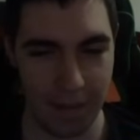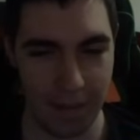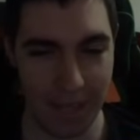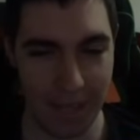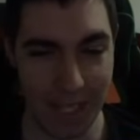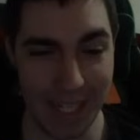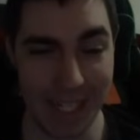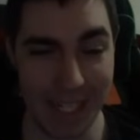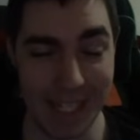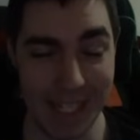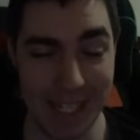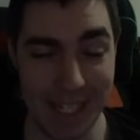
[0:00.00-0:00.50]

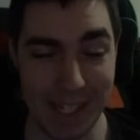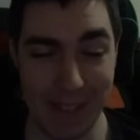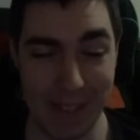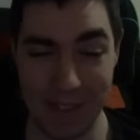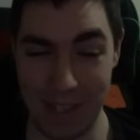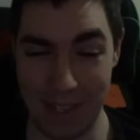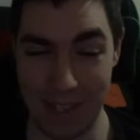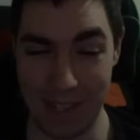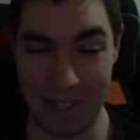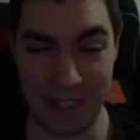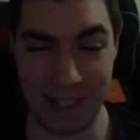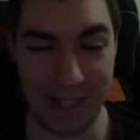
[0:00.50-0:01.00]
It's
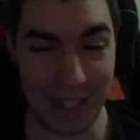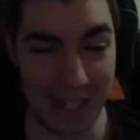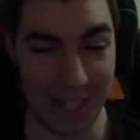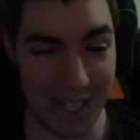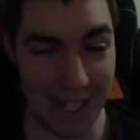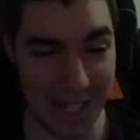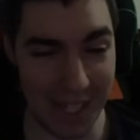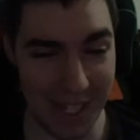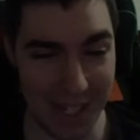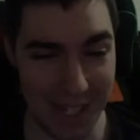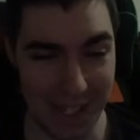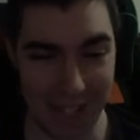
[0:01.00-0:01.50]

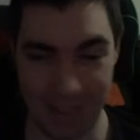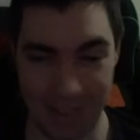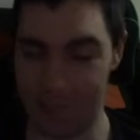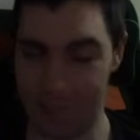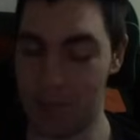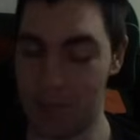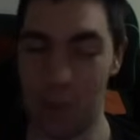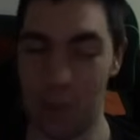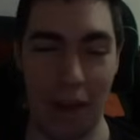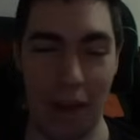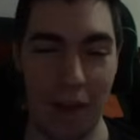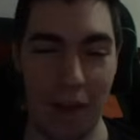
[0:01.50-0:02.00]
decent,
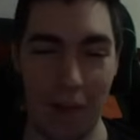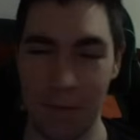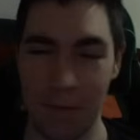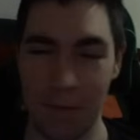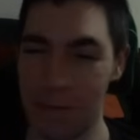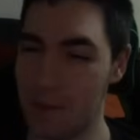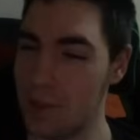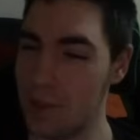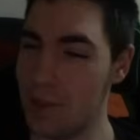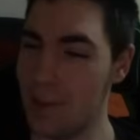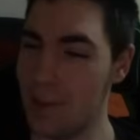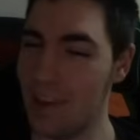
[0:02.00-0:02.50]

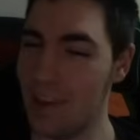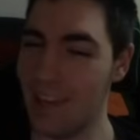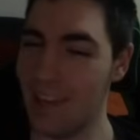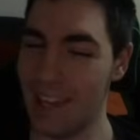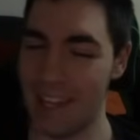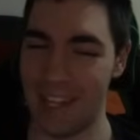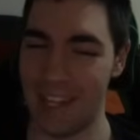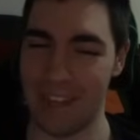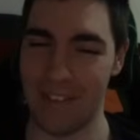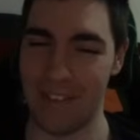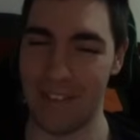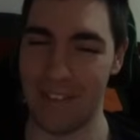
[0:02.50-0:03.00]
12,
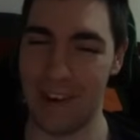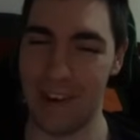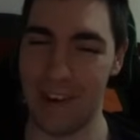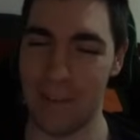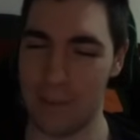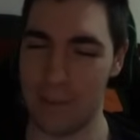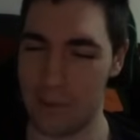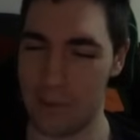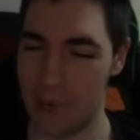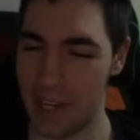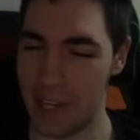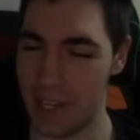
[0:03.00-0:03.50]
like
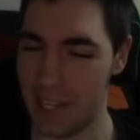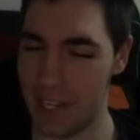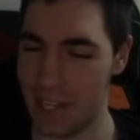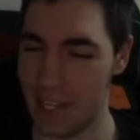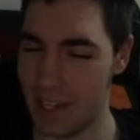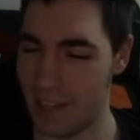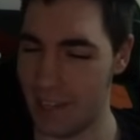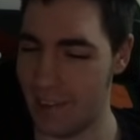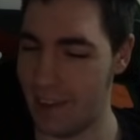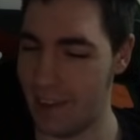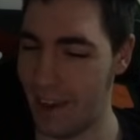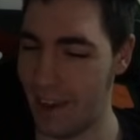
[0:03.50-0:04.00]
12
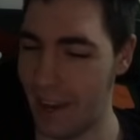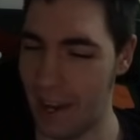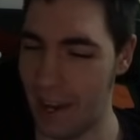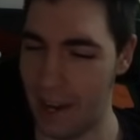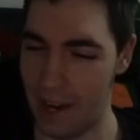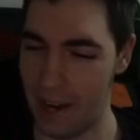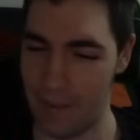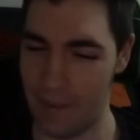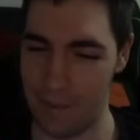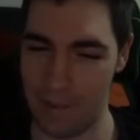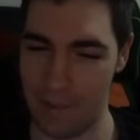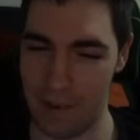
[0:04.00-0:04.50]
rating,
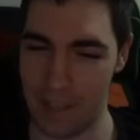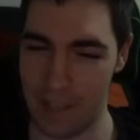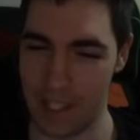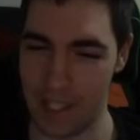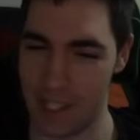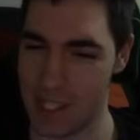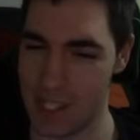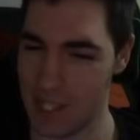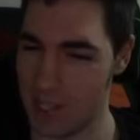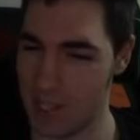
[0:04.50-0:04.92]
damn, apparently he's